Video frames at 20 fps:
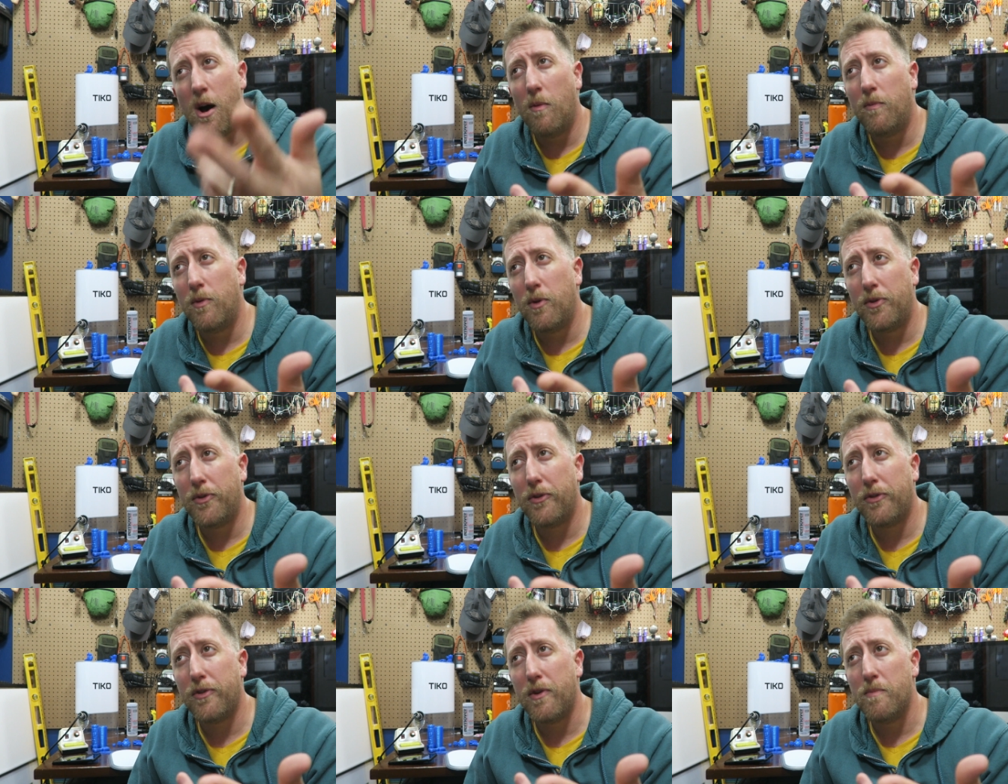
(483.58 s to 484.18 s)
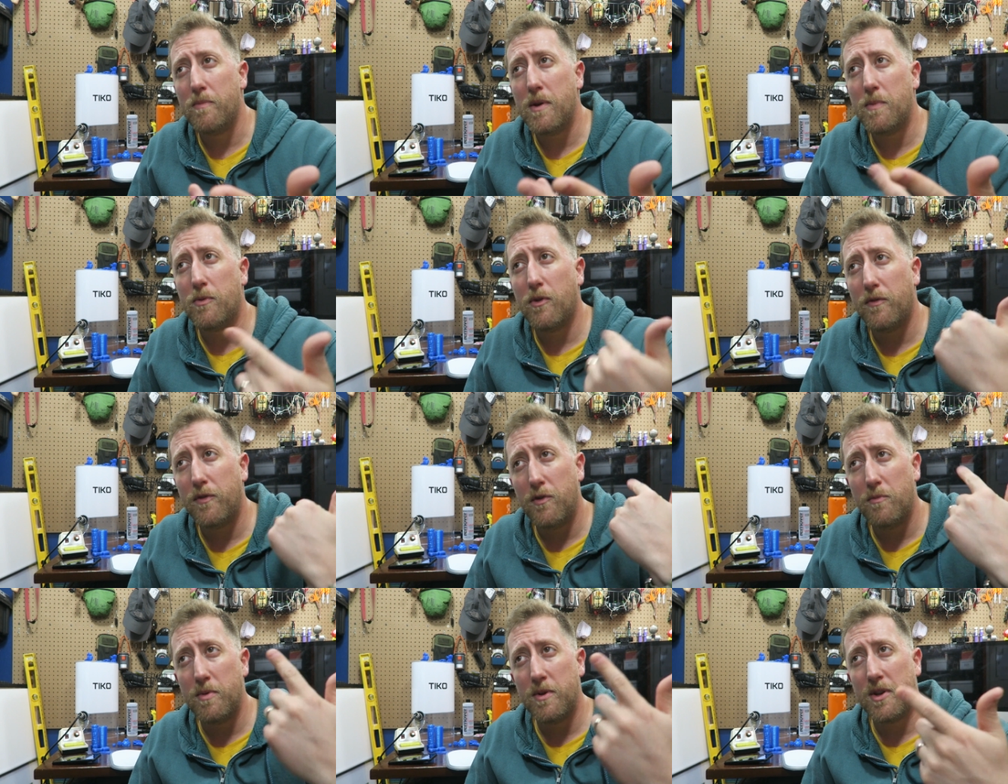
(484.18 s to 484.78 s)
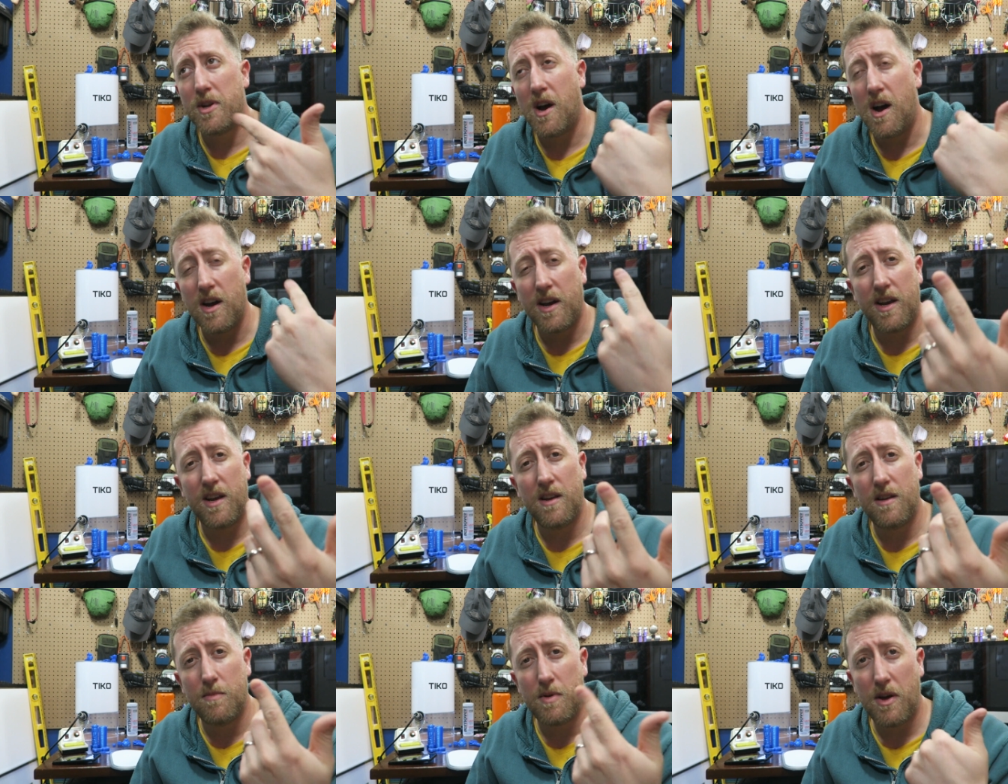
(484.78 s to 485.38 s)
helpful to some people if you've been
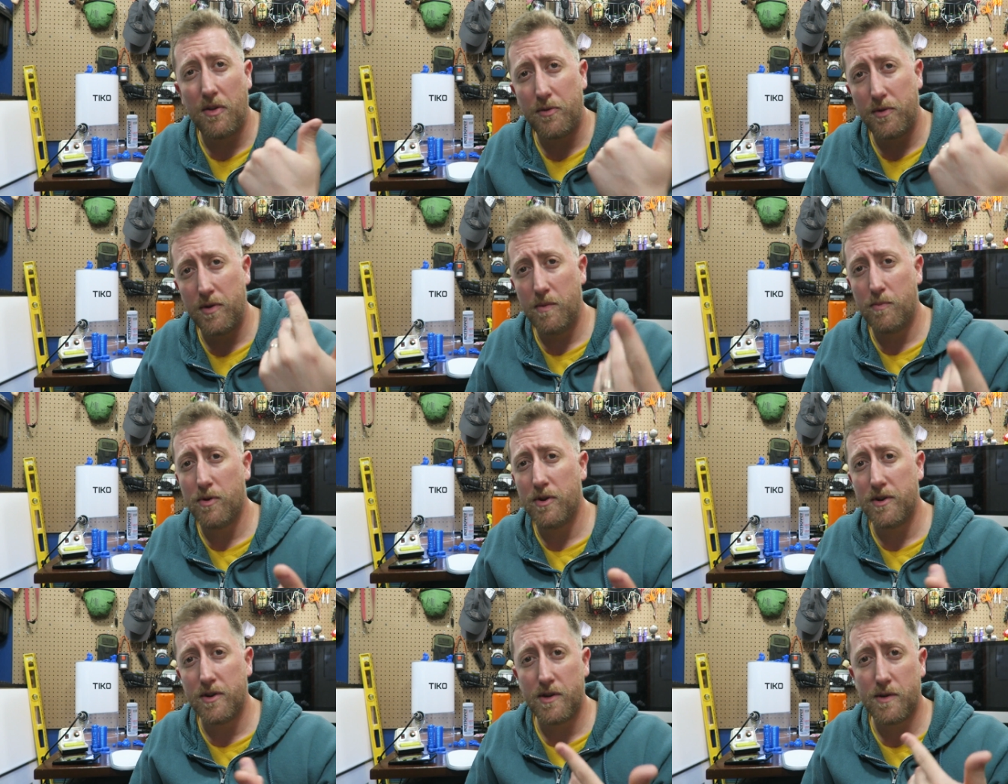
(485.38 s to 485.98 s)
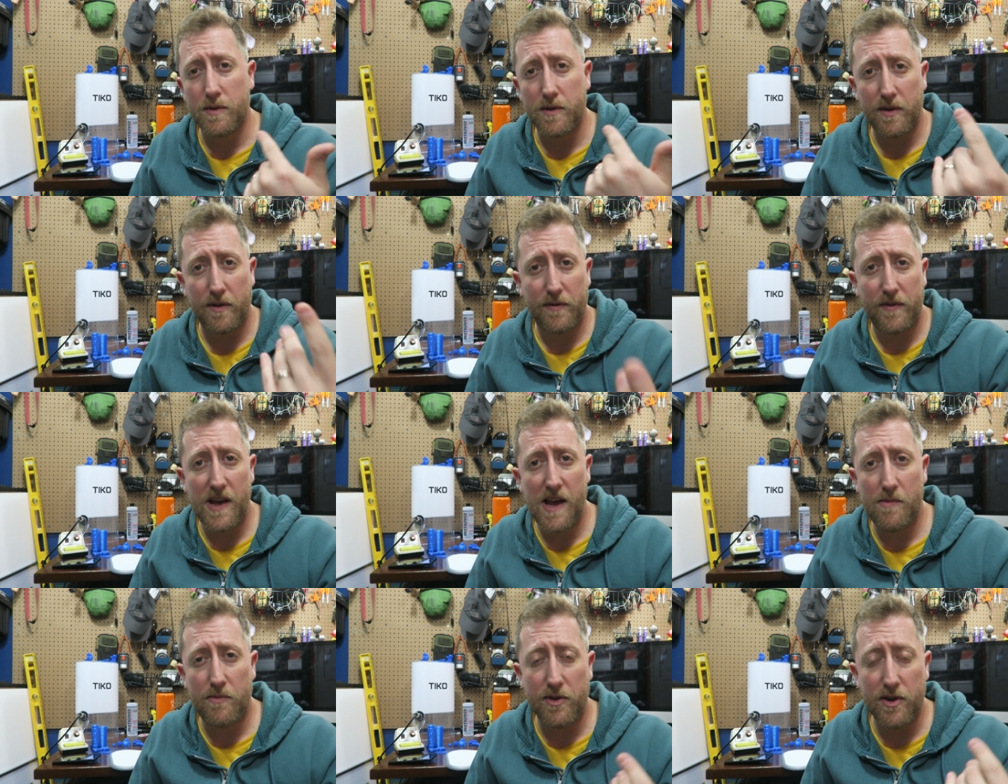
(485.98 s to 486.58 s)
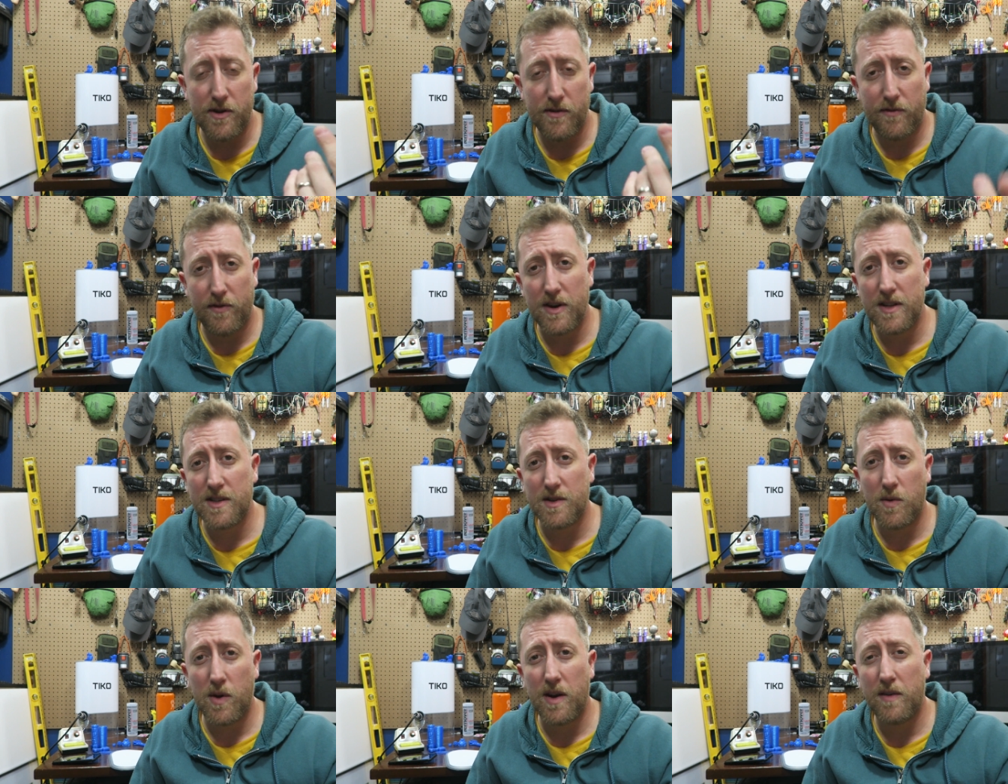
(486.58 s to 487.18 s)
talking about 3D printers with your family, your
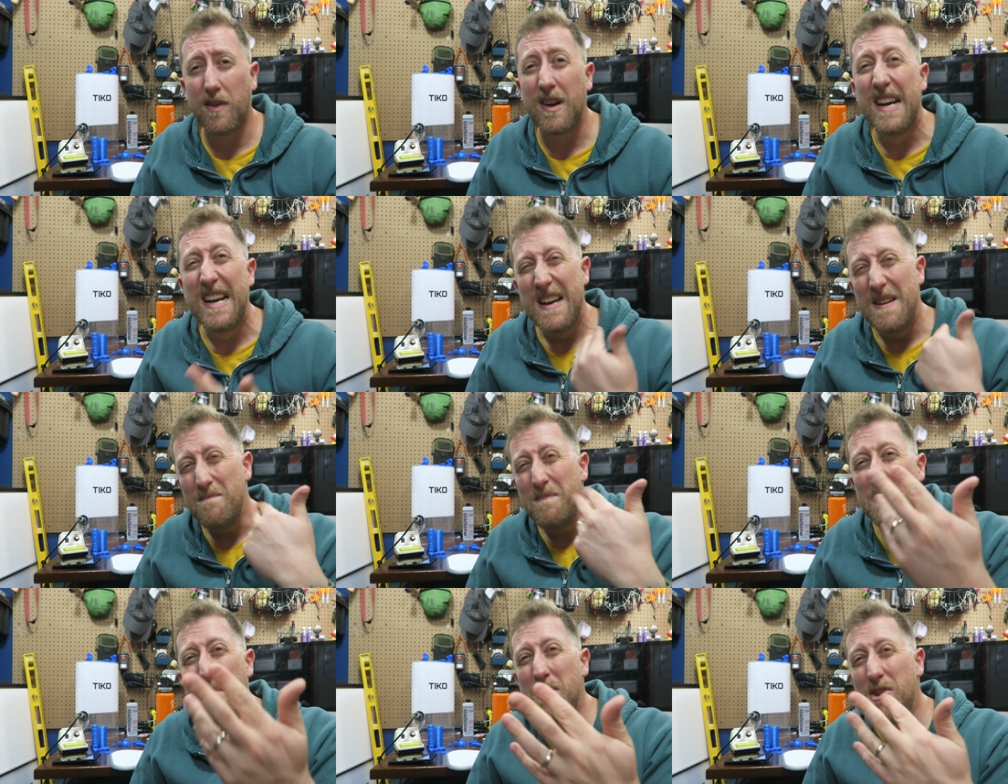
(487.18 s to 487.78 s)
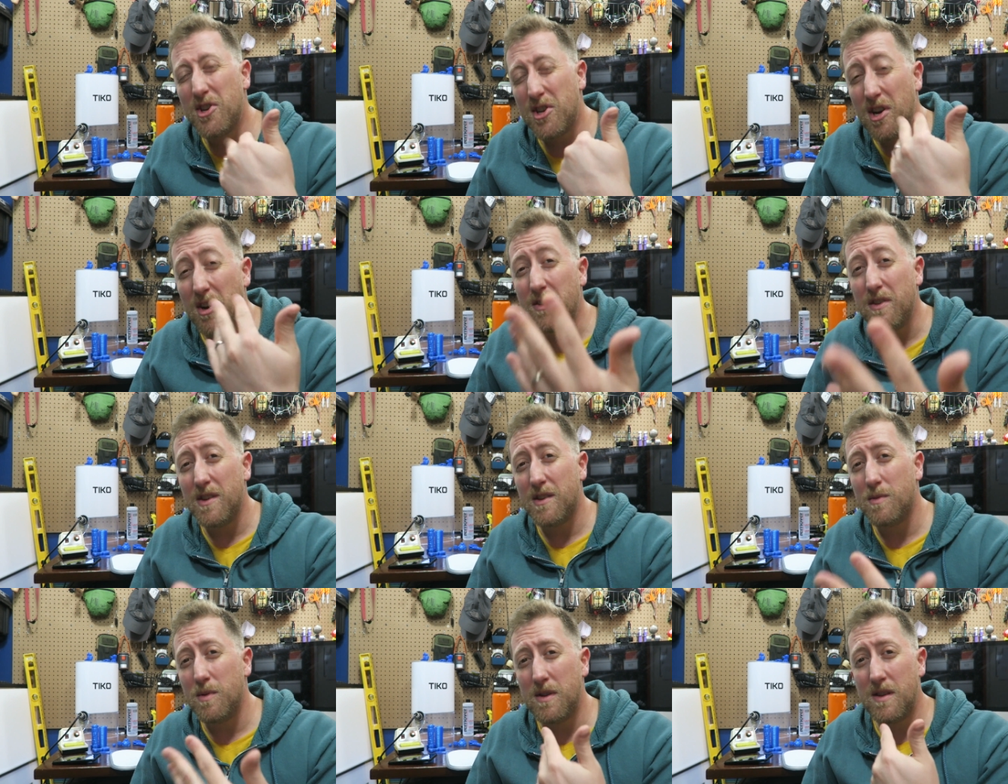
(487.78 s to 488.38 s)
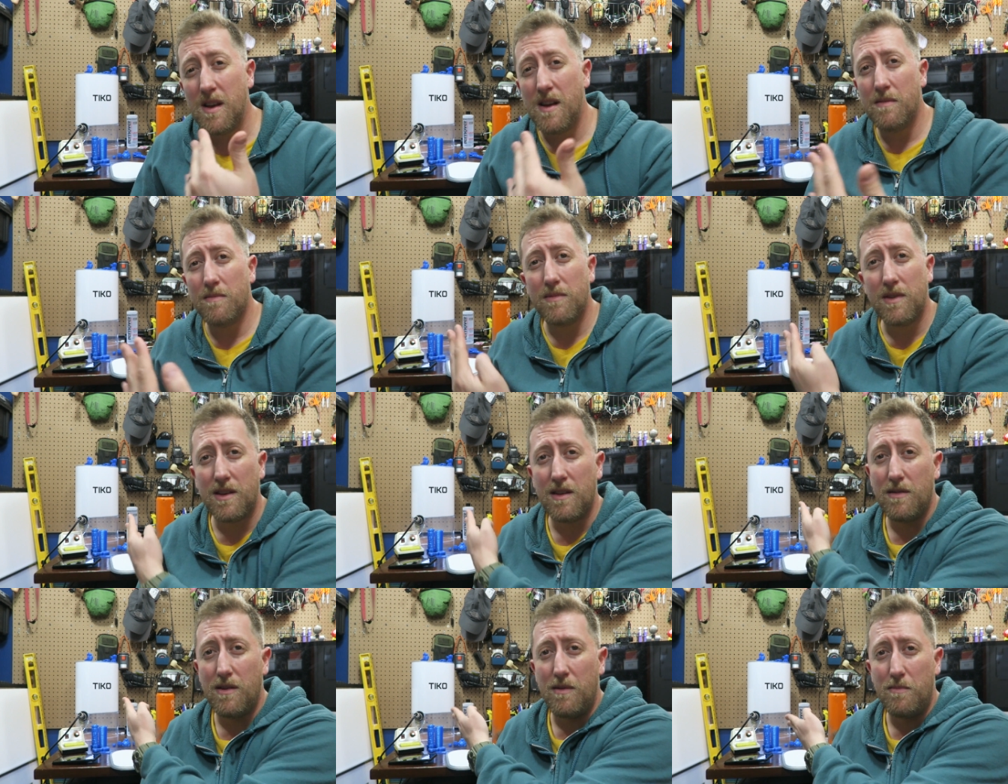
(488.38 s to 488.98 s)
friends, or whatever. Maybe share this with them.